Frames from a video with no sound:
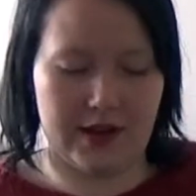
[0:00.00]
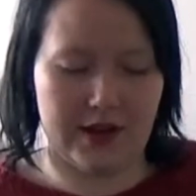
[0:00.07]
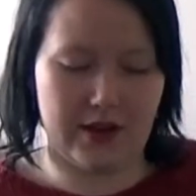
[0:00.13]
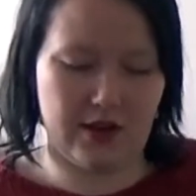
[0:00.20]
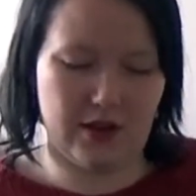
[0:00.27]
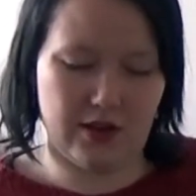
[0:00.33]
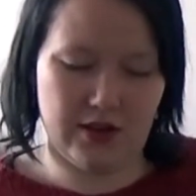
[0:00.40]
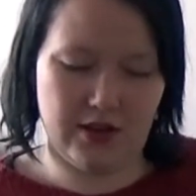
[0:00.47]
and
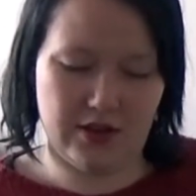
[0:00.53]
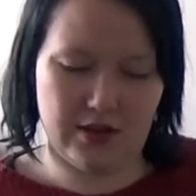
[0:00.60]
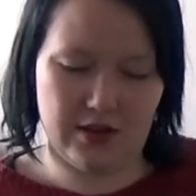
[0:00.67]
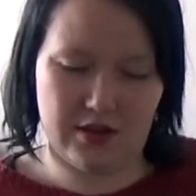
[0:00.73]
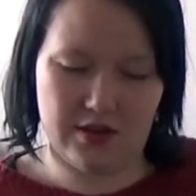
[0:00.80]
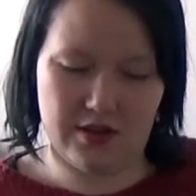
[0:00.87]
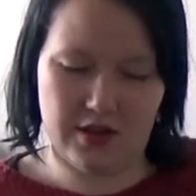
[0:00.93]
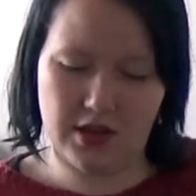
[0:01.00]
I
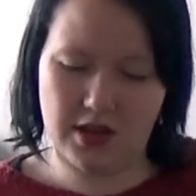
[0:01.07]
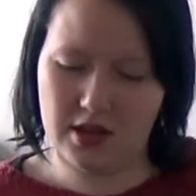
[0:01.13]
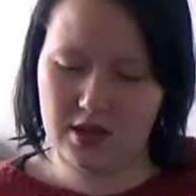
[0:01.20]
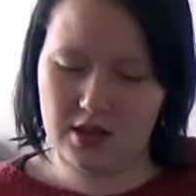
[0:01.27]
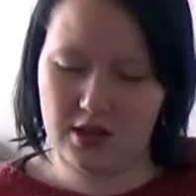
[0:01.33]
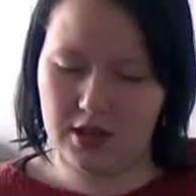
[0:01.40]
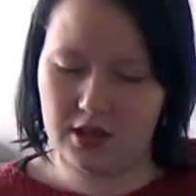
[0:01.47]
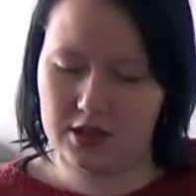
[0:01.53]
think
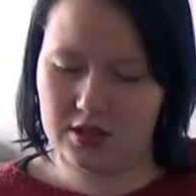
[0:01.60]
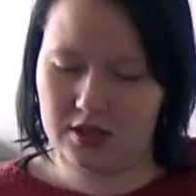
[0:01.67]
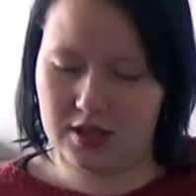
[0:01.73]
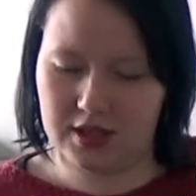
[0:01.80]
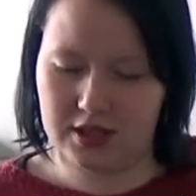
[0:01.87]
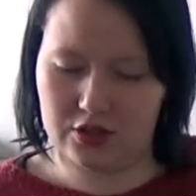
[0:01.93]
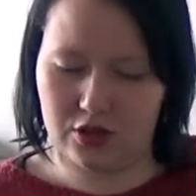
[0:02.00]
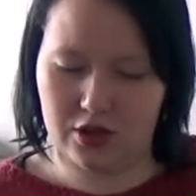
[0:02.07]
it's
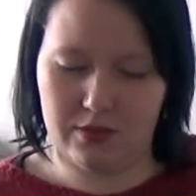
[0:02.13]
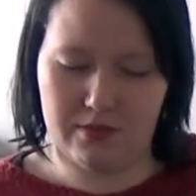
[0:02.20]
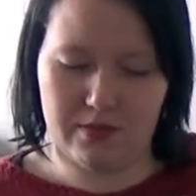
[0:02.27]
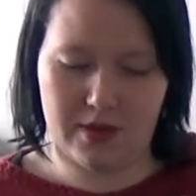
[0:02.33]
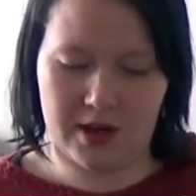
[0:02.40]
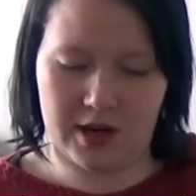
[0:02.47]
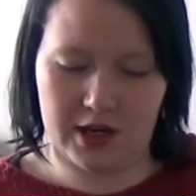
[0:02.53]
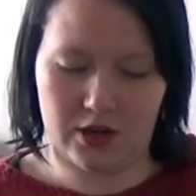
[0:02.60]
actually
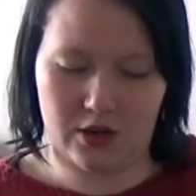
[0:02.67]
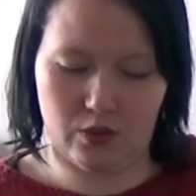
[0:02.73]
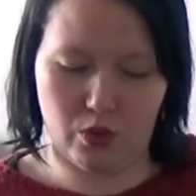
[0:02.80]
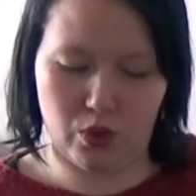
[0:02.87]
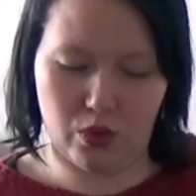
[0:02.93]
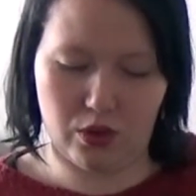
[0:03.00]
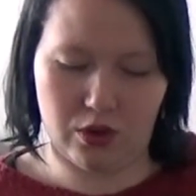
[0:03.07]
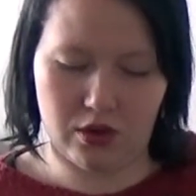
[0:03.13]
merino
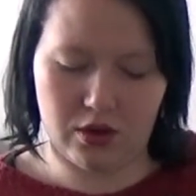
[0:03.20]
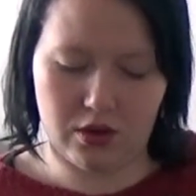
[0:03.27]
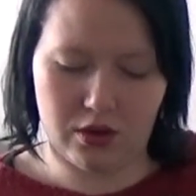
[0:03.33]
wool.